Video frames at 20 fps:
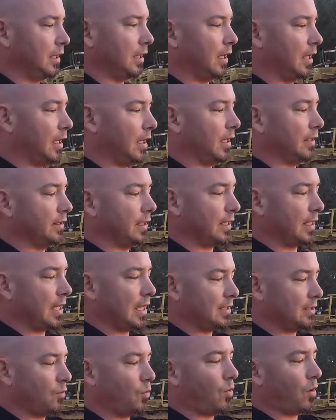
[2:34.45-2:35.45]
and then
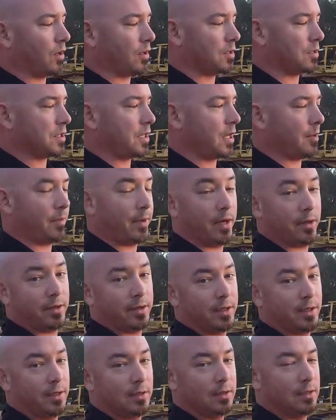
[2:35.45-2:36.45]
got the water stop out
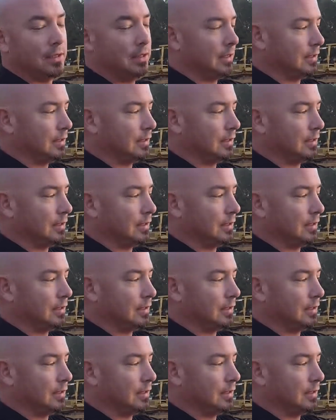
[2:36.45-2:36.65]
here.